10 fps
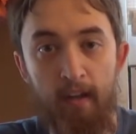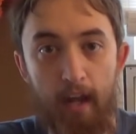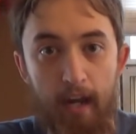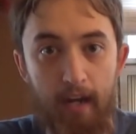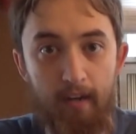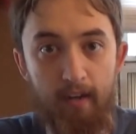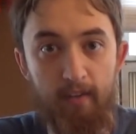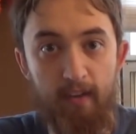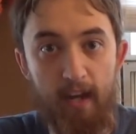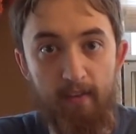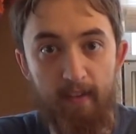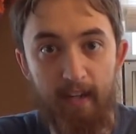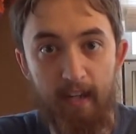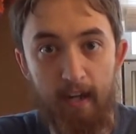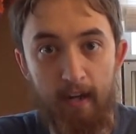and if you have
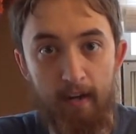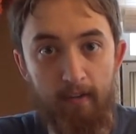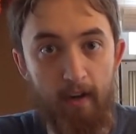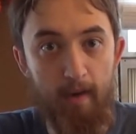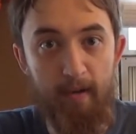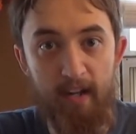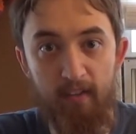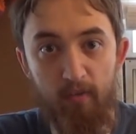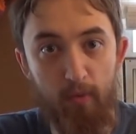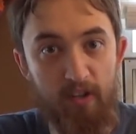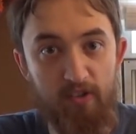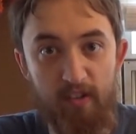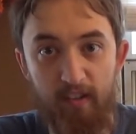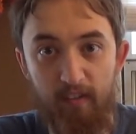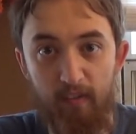any comments,
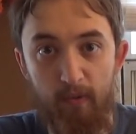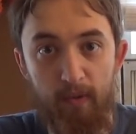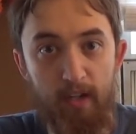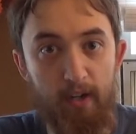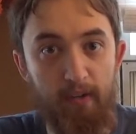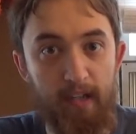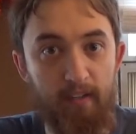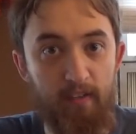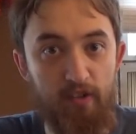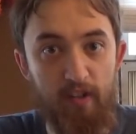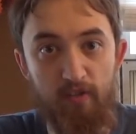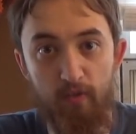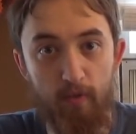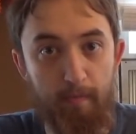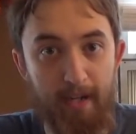questions, or like
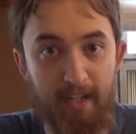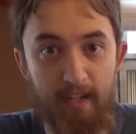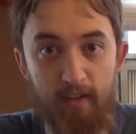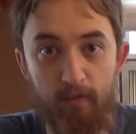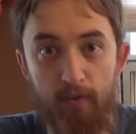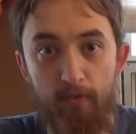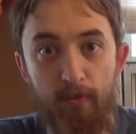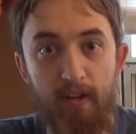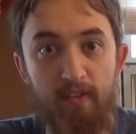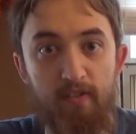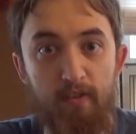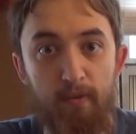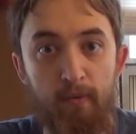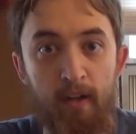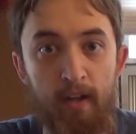suggestions or opinions, feel free to